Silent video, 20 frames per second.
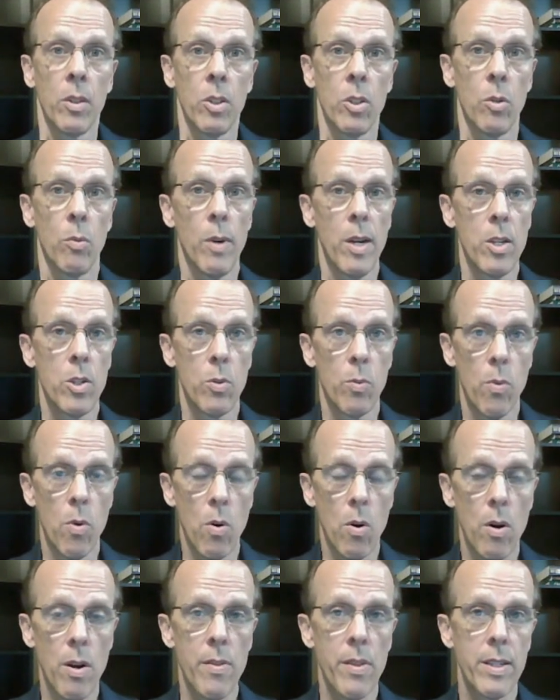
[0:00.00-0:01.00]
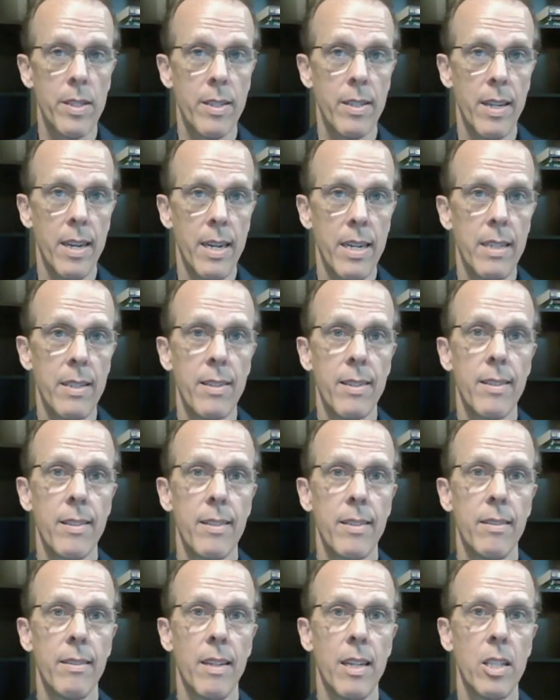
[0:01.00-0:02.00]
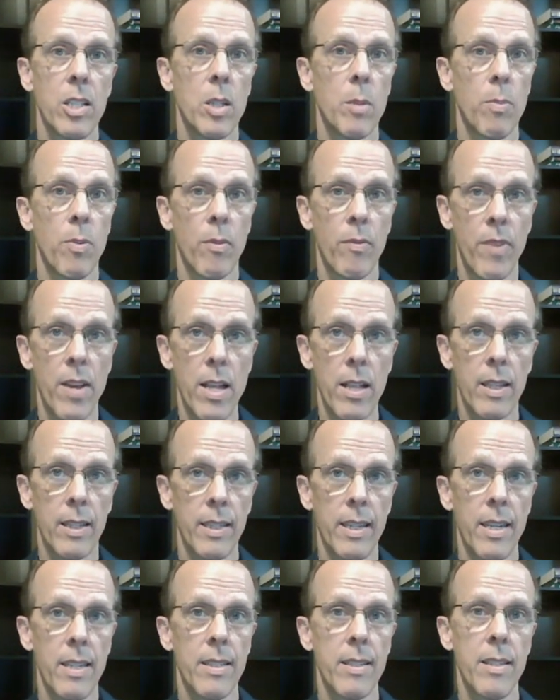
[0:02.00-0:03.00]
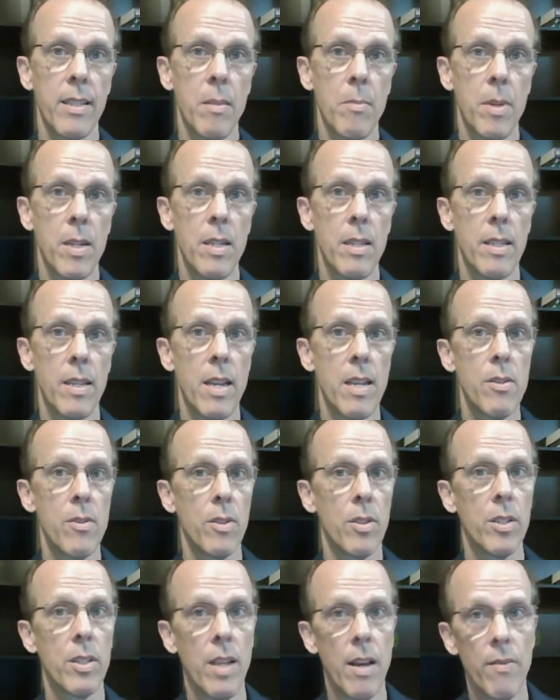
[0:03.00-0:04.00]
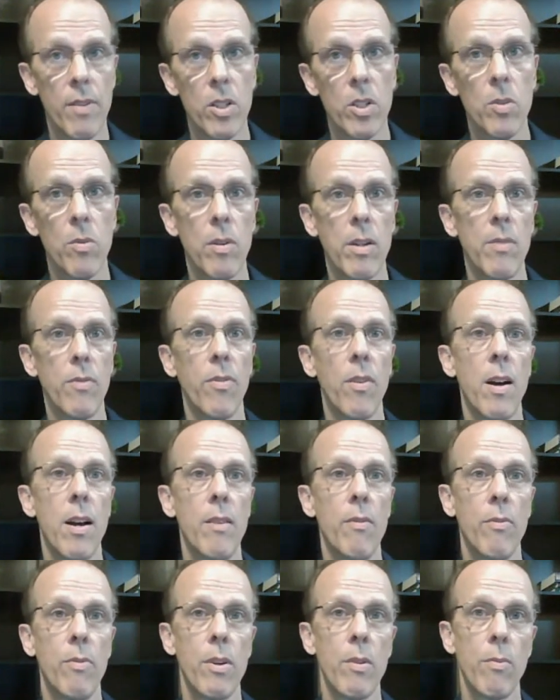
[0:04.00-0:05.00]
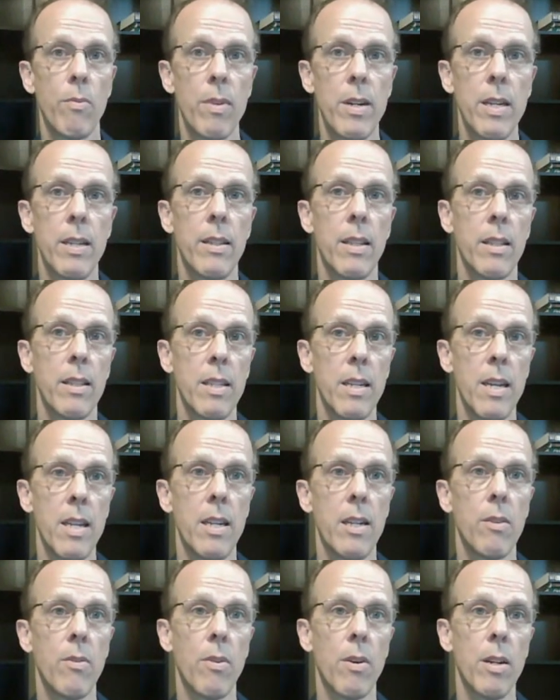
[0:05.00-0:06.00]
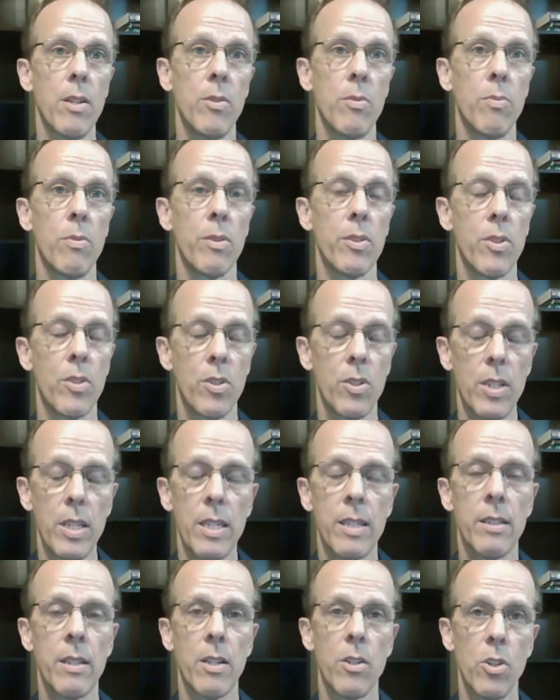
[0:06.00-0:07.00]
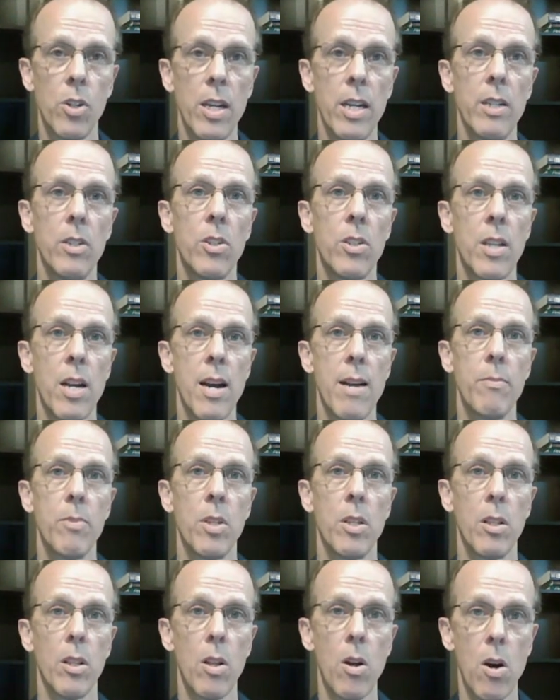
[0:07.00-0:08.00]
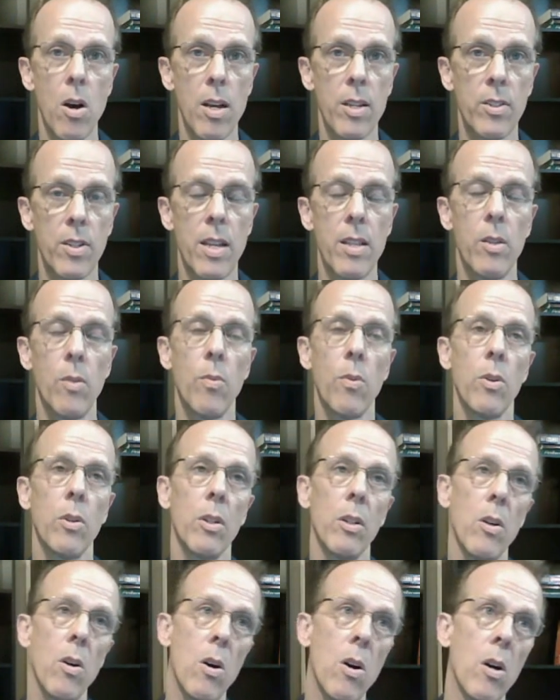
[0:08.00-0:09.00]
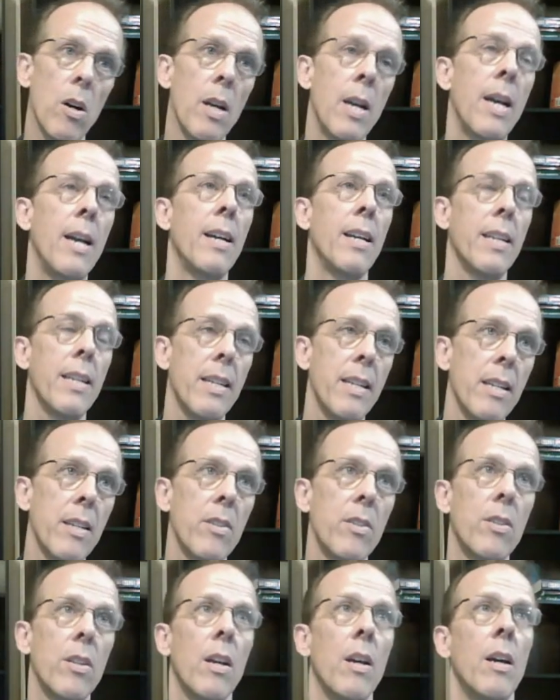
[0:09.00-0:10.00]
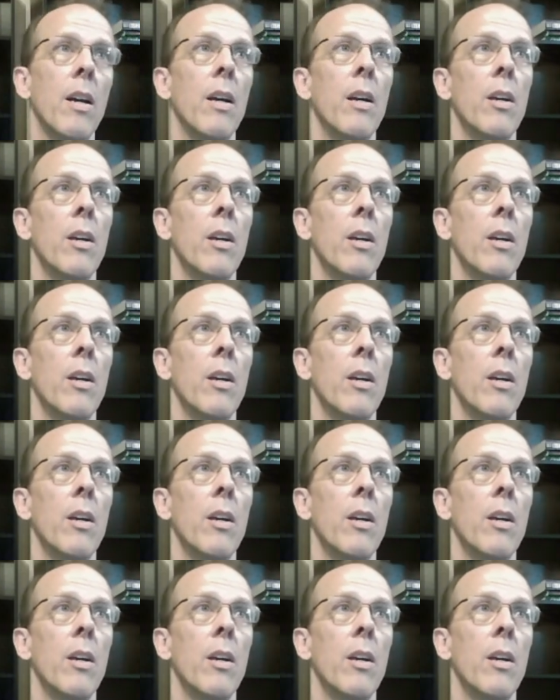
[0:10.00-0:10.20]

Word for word: to wage war on the saints and to prevail against them. And in Daniel 7:25, we read that the Antichrist will seek to change times and laws, and the word law is